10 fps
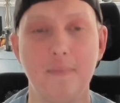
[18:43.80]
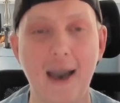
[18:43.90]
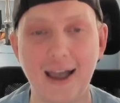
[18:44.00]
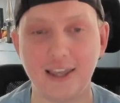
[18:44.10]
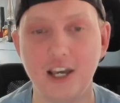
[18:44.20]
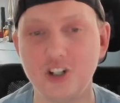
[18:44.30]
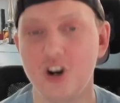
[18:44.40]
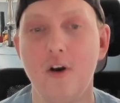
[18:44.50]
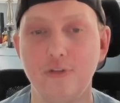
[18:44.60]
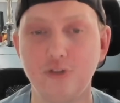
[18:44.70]
Package
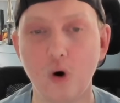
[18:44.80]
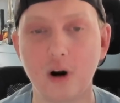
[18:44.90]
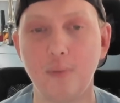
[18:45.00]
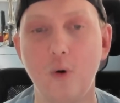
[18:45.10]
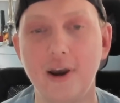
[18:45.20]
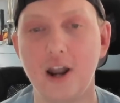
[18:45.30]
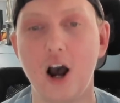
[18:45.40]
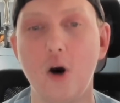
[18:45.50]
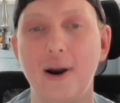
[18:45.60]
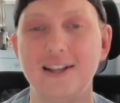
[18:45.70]

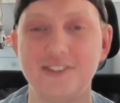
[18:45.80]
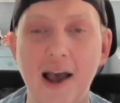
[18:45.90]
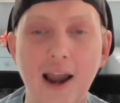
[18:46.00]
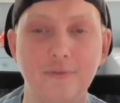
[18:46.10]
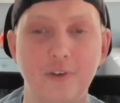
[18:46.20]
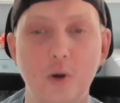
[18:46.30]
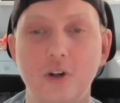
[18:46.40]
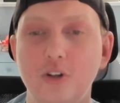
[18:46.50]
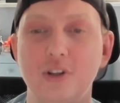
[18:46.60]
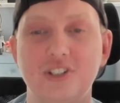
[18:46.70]
4.0, and it's time for you to
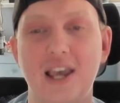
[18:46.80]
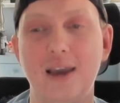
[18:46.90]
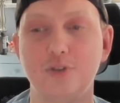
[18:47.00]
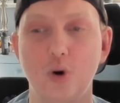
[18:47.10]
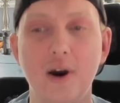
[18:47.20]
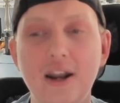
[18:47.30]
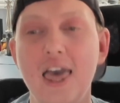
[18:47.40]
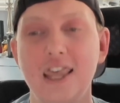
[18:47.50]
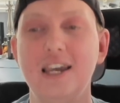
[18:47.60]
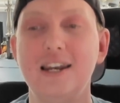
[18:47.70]
do the same. Join
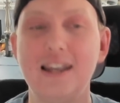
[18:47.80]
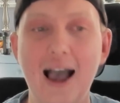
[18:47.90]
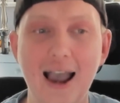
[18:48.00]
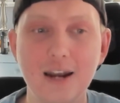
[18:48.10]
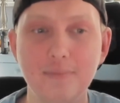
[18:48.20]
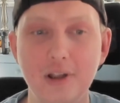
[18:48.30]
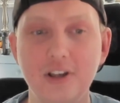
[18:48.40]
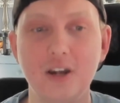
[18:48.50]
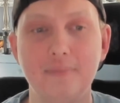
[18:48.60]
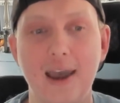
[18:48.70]
the 9
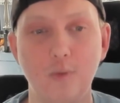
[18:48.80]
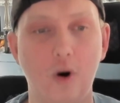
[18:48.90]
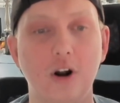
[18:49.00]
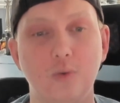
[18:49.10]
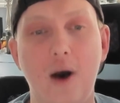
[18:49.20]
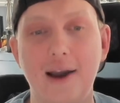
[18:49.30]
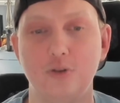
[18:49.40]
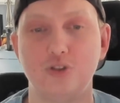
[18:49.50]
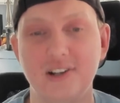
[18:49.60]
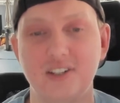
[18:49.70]
million men worldwide who
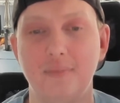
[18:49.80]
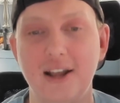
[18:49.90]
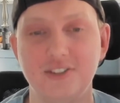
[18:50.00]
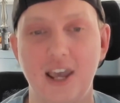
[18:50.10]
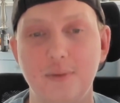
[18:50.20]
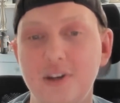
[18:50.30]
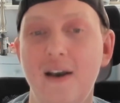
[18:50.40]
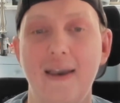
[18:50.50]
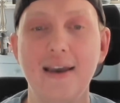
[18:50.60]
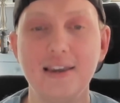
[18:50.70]
trusted Manscaped
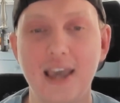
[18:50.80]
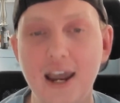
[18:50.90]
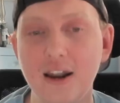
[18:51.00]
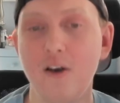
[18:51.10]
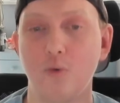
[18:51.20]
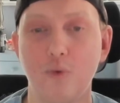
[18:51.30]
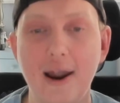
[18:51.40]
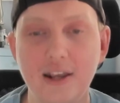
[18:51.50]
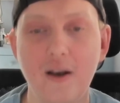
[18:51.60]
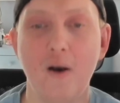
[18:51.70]
and get
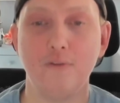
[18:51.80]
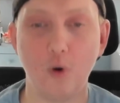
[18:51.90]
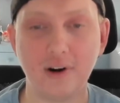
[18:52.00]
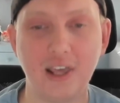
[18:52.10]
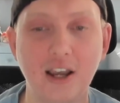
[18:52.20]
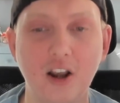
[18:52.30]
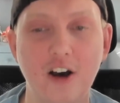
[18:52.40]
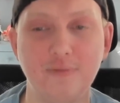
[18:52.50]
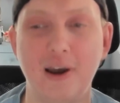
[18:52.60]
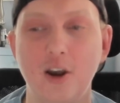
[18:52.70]
ready for
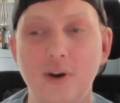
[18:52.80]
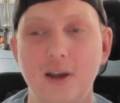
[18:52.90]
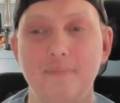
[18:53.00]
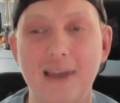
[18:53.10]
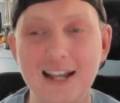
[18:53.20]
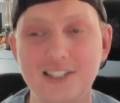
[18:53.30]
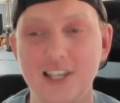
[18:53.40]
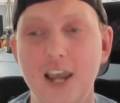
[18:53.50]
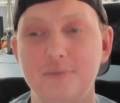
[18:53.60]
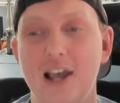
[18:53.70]
kickoff by going to
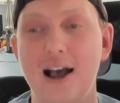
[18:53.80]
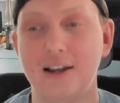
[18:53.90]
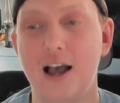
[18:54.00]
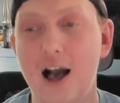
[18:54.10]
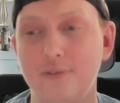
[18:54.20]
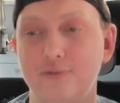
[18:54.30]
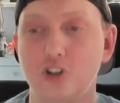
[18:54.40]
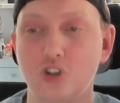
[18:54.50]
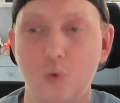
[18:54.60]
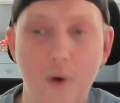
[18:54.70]
manscaped.com for
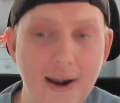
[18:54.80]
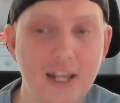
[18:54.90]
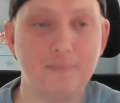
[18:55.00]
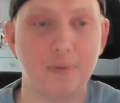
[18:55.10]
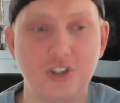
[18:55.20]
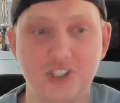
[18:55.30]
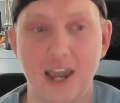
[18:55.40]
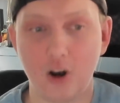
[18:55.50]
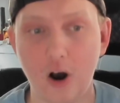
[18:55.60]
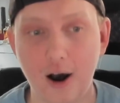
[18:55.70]

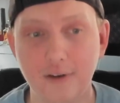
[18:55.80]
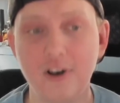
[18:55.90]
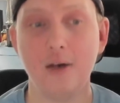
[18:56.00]
20% off